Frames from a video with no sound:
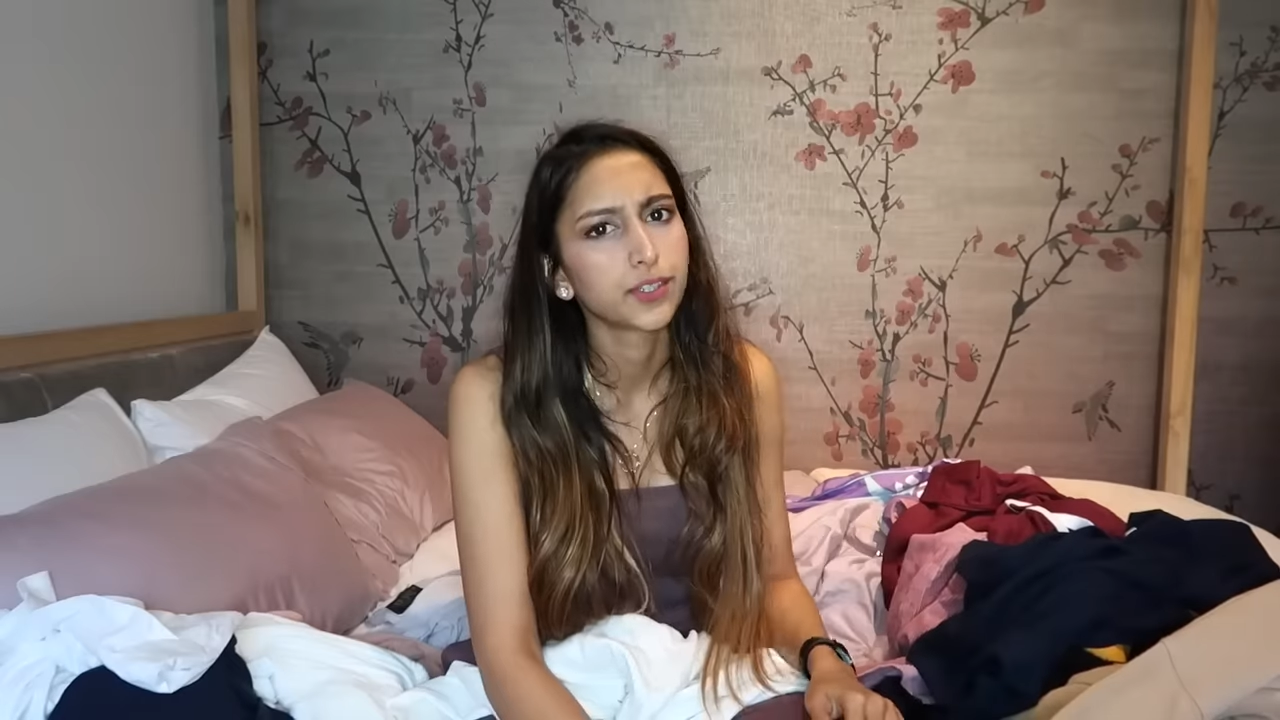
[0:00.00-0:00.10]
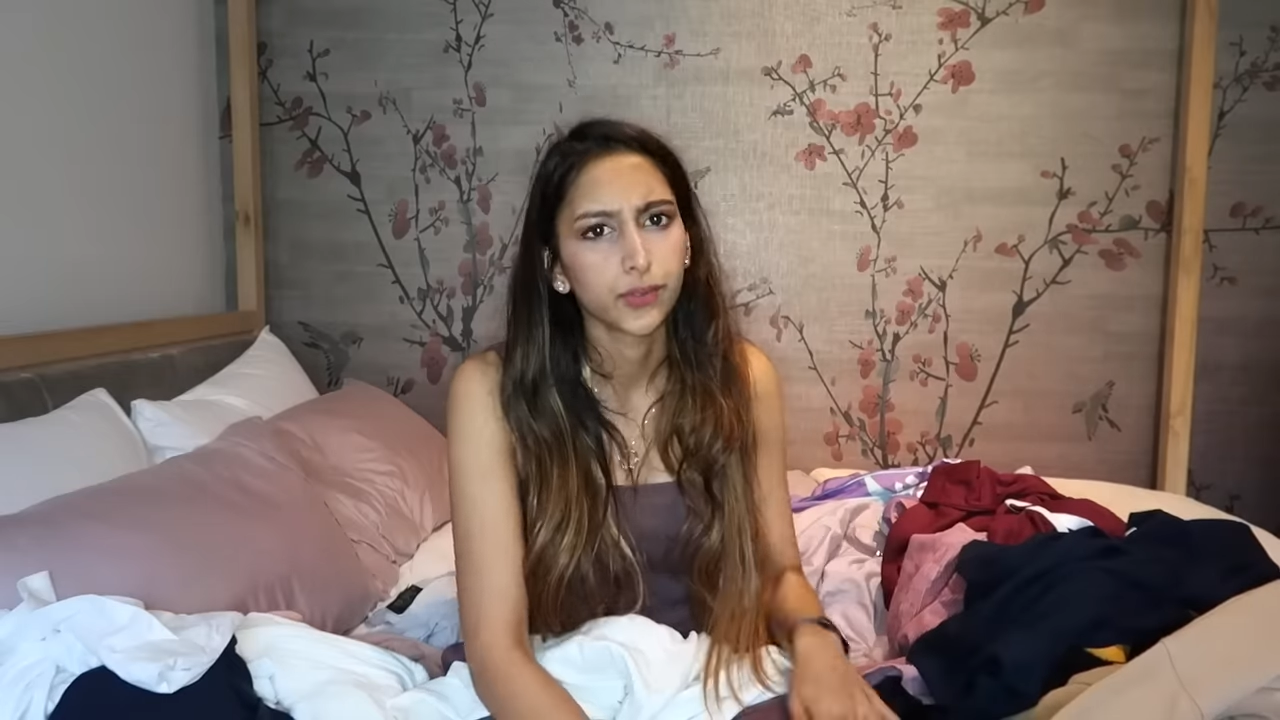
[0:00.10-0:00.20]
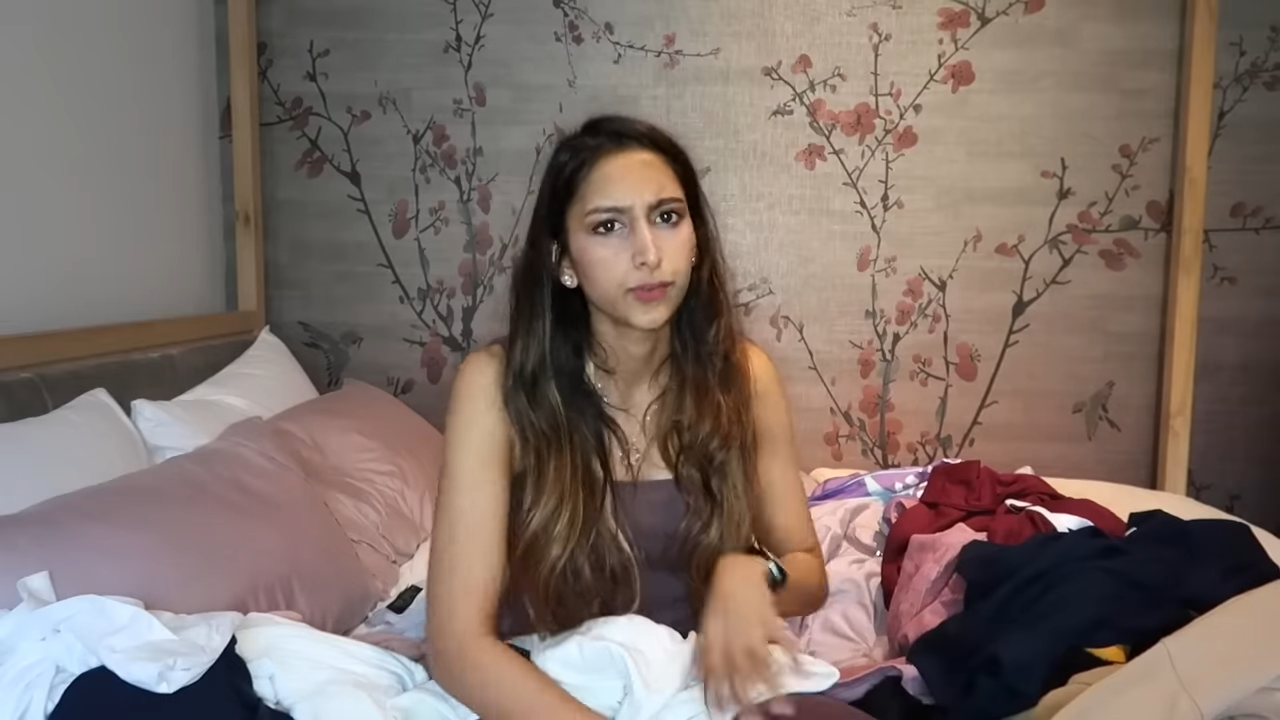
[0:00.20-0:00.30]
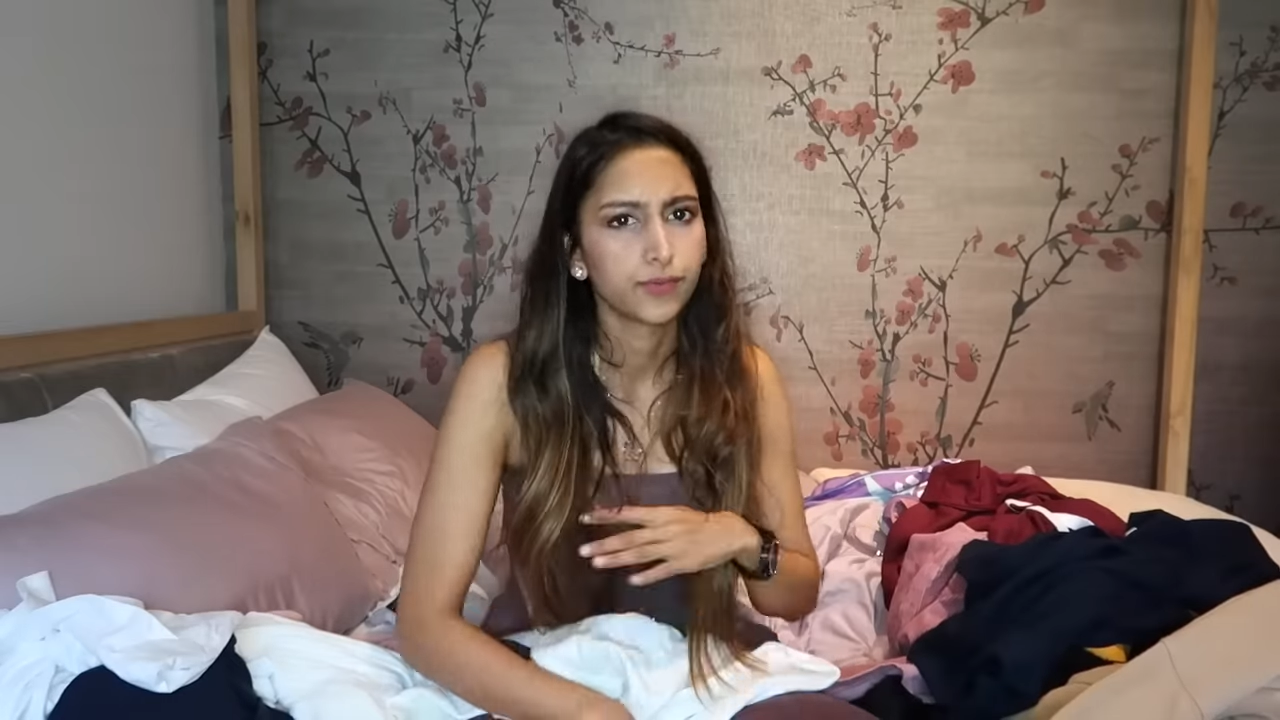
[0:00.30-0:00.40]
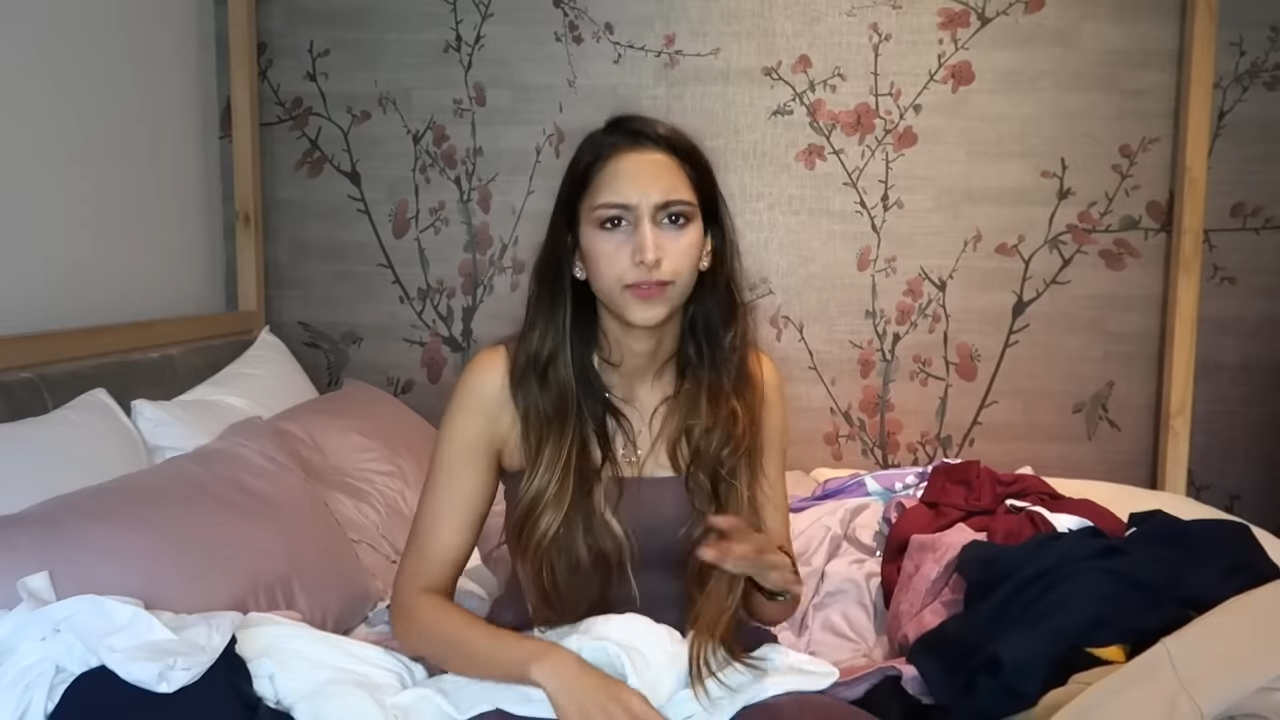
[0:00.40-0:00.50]

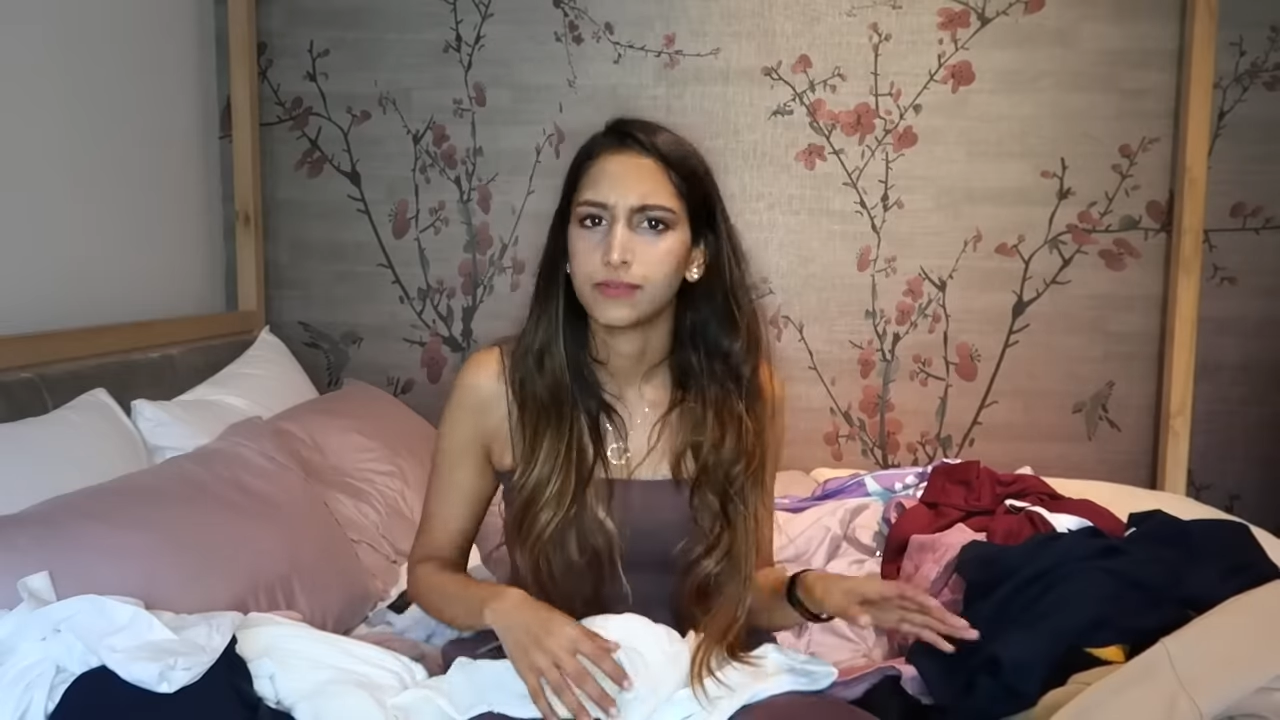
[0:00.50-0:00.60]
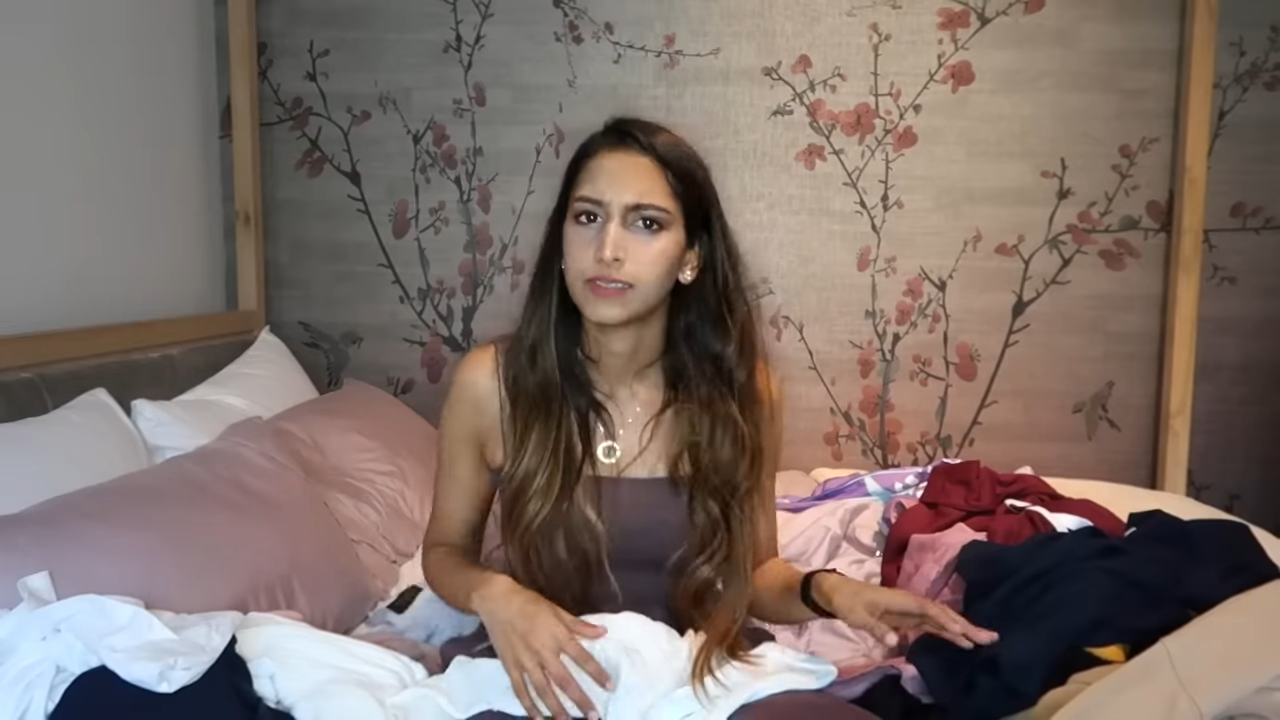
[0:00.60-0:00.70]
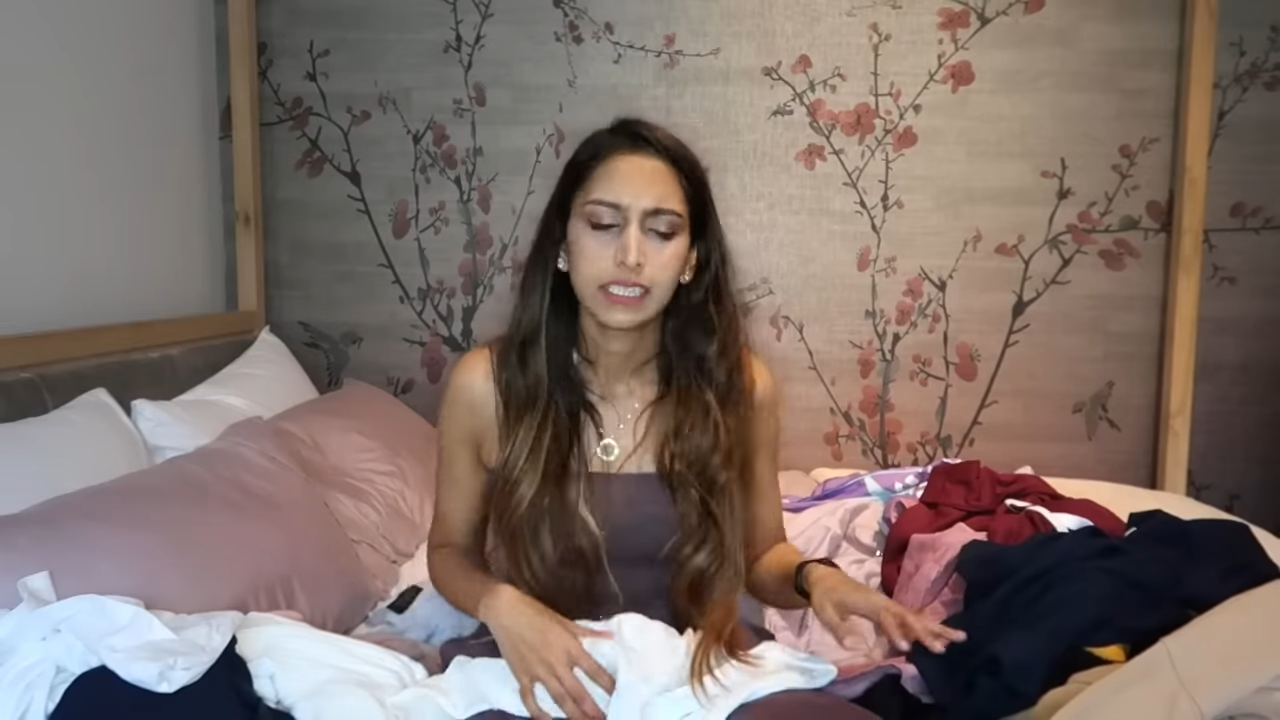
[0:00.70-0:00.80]
So if you